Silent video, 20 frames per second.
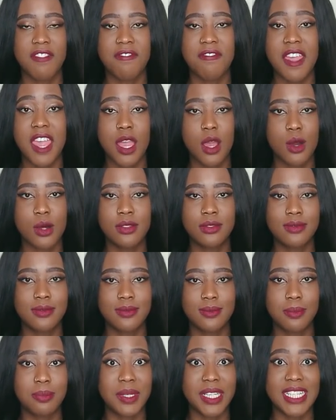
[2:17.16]
fail,
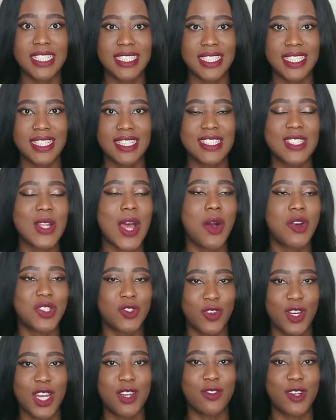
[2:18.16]
but it didn't, so I was
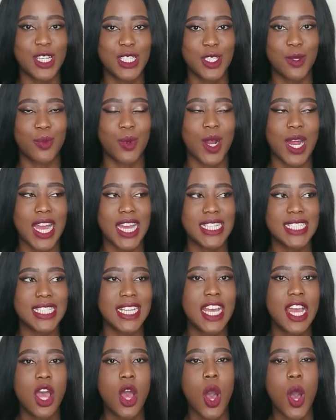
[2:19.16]
very, very surprised.
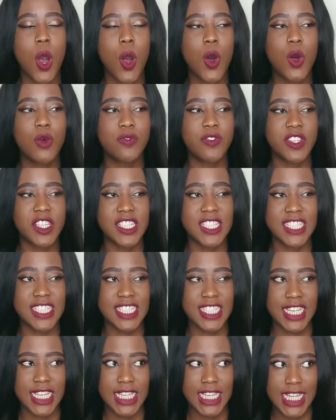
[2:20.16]

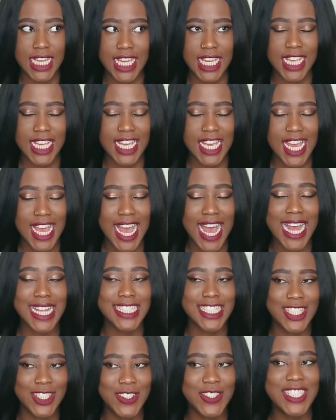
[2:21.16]
Obviously, I
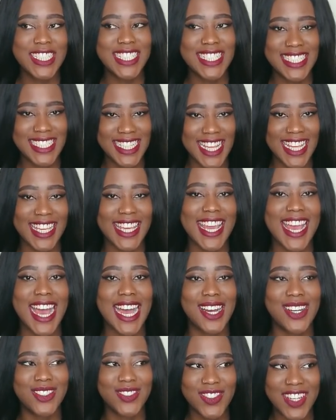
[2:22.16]
still need to take it
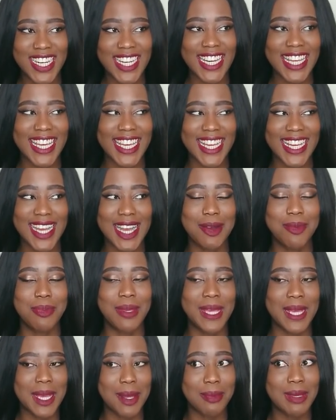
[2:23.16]
out running. I'm
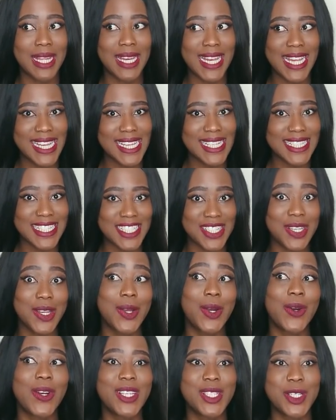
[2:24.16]
being a bit lazy to
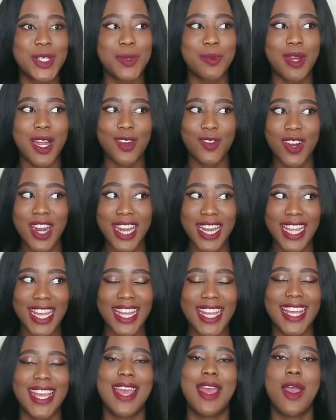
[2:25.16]
go and do my
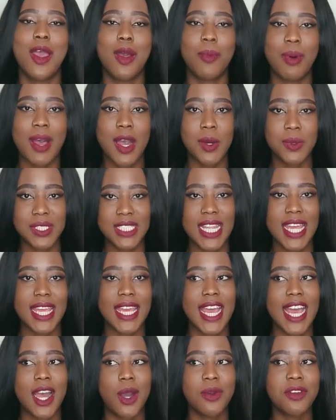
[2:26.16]
running, but I will take
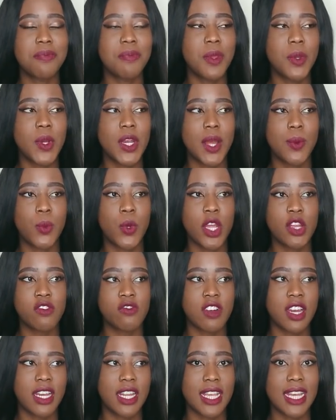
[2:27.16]
it out with me when I'm
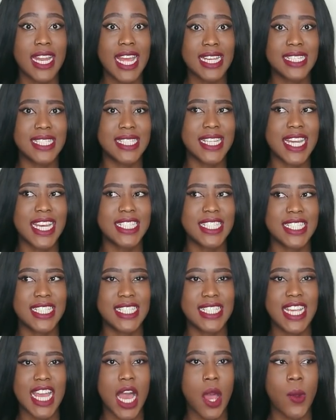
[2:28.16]
going running and exercising to
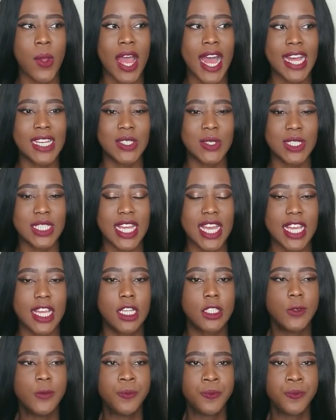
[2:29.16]
see how it handles, like,